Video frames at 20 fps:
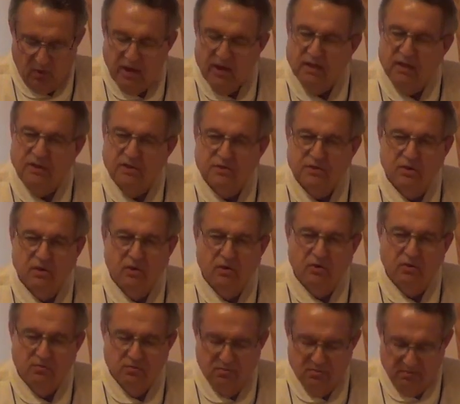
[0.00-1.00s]
rightly
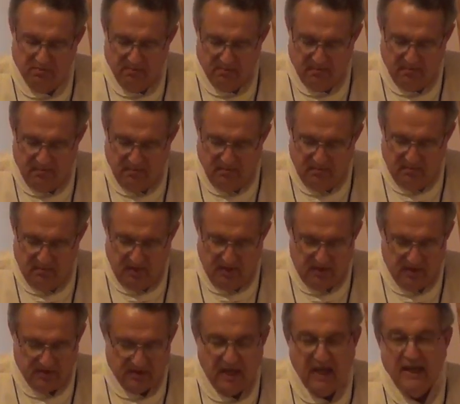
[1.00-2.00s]
so,
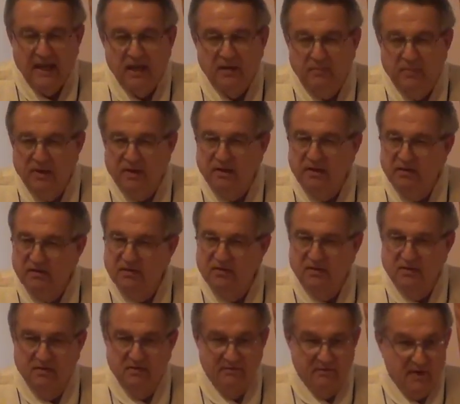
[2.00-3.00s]
because I had been
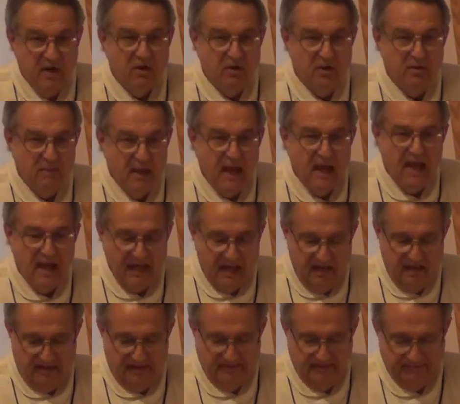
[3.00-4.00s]
very bad.
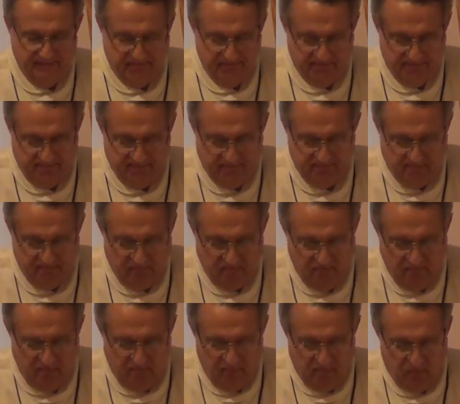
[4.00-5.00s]

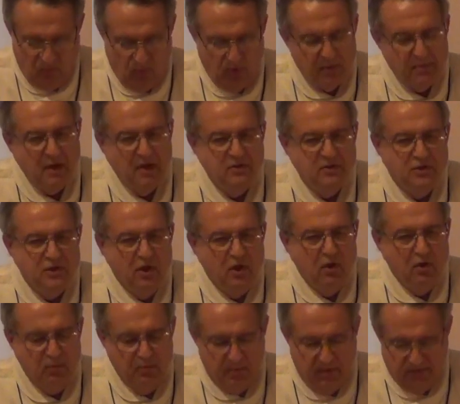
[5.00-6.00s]
But what about
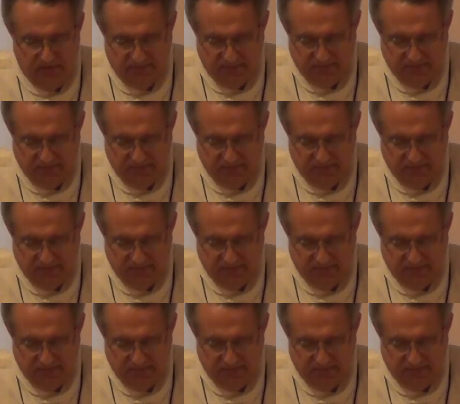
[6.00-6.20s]
Job